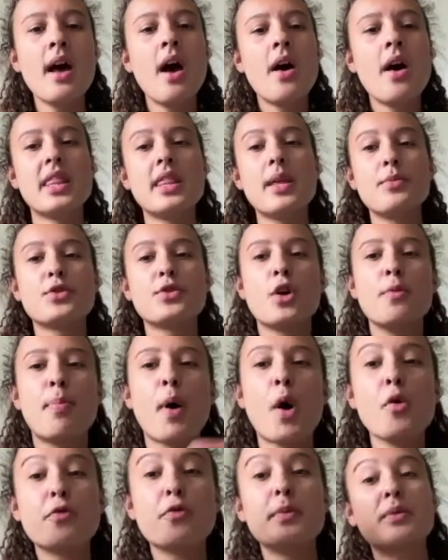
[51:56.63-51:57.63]
and then there was no
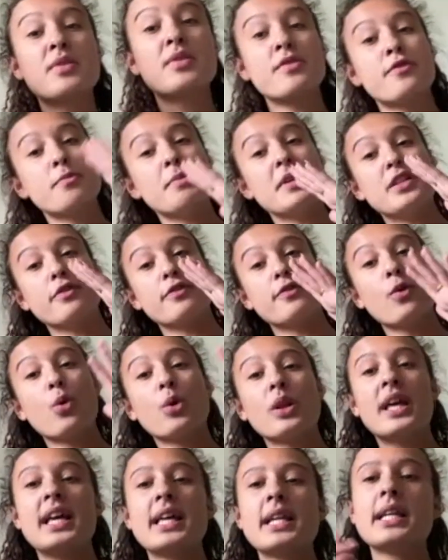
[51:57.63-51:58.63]
boat for me to
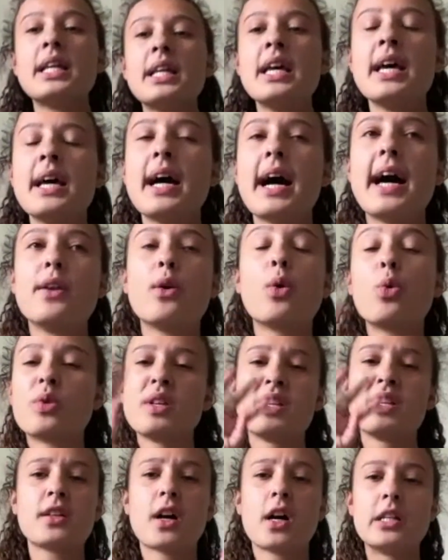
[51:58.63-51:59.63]
fall in, and all
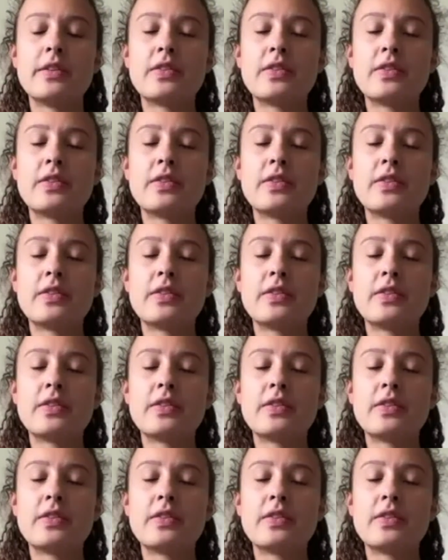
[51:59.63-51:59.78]
this kind of